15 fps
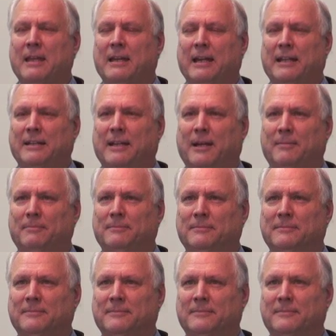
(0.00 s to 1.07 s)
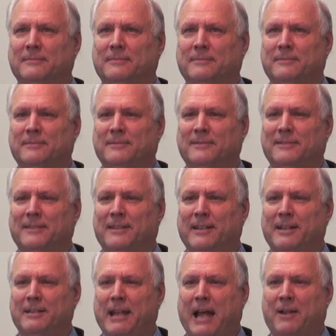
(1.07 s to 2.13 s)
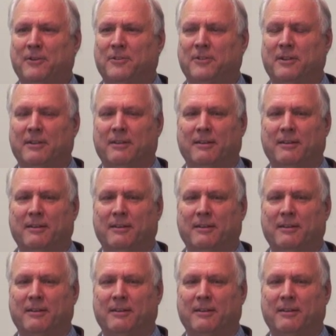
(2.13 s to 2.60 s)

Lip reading: And he announced,